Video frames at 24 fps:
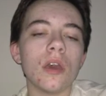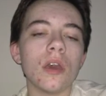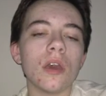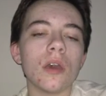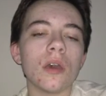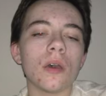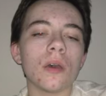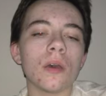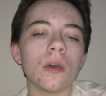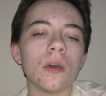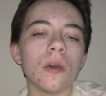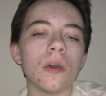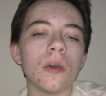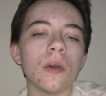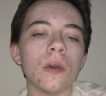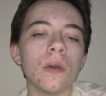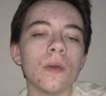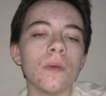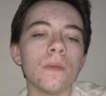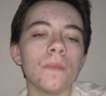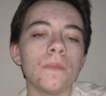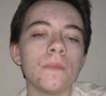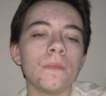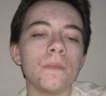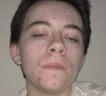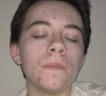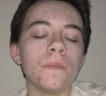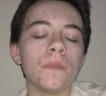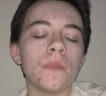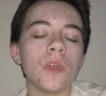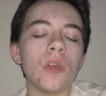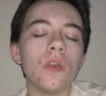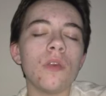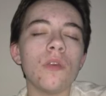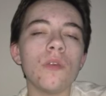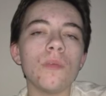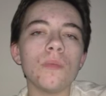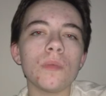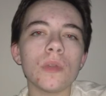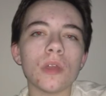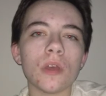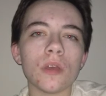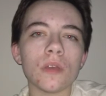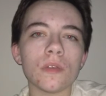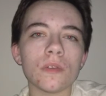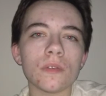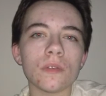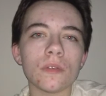uh,
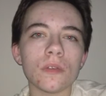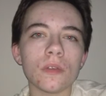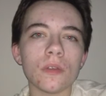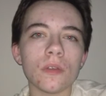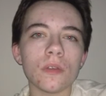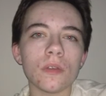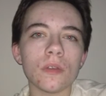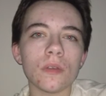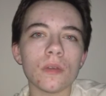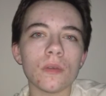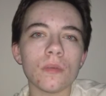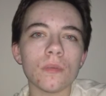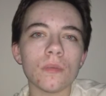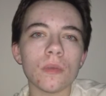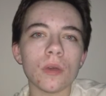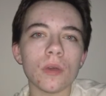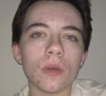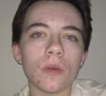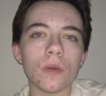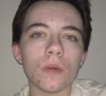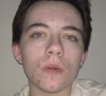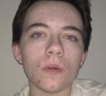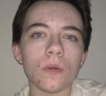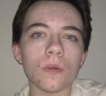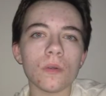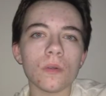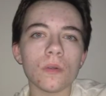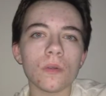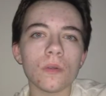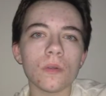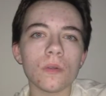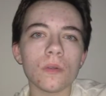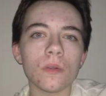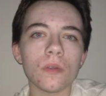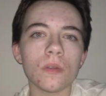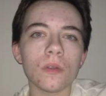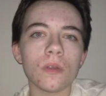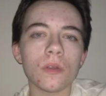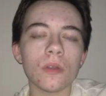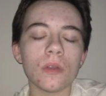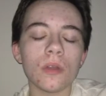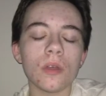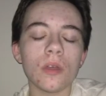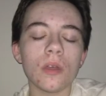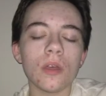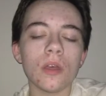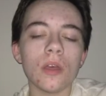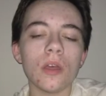humanized my goal.
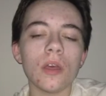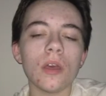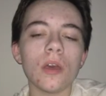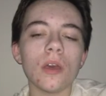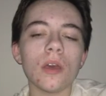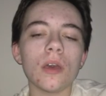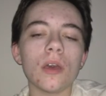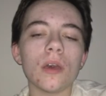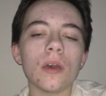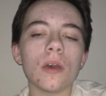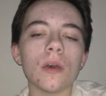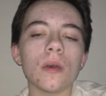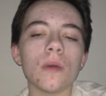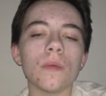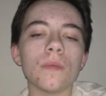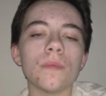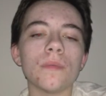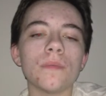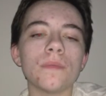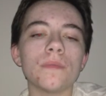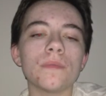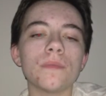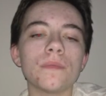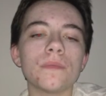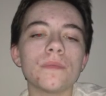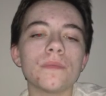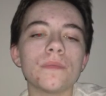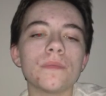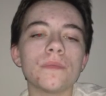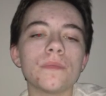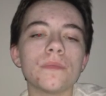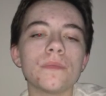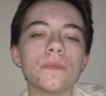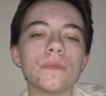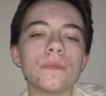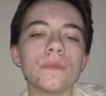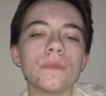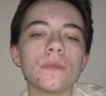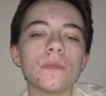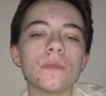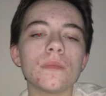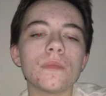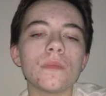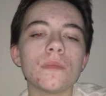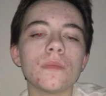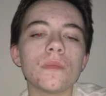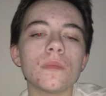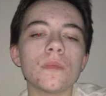Um,
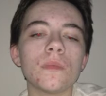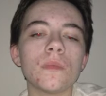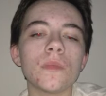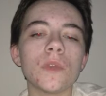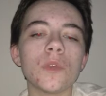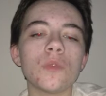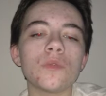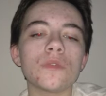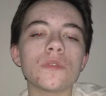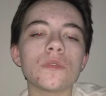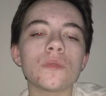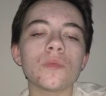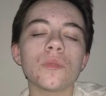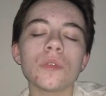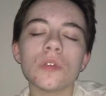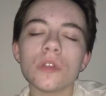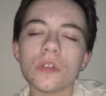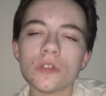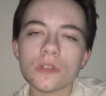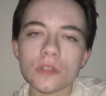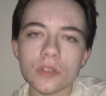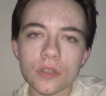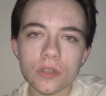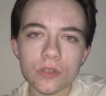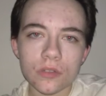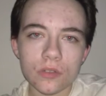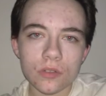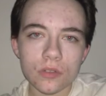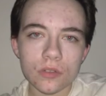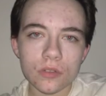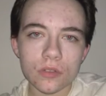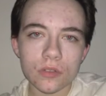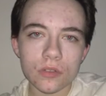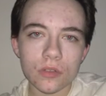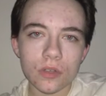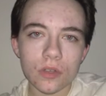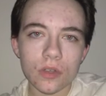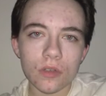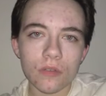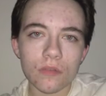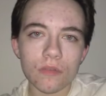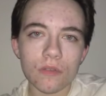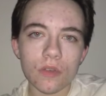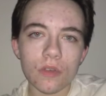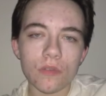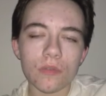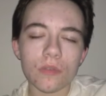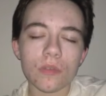it was the realization
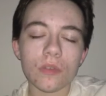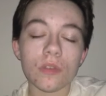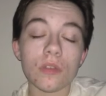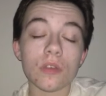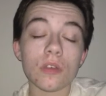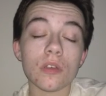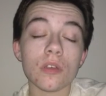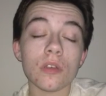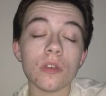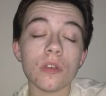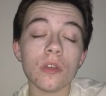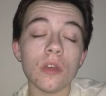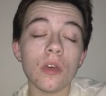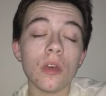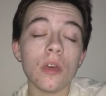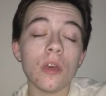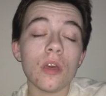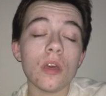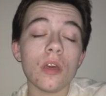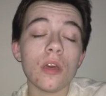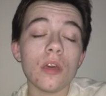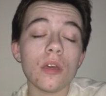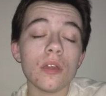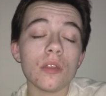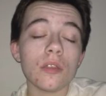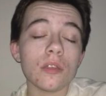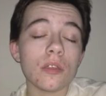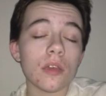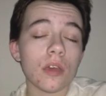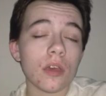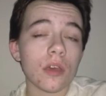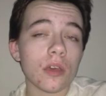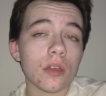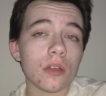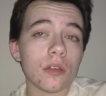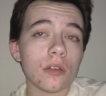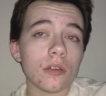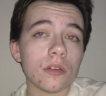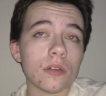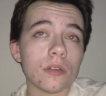of everything that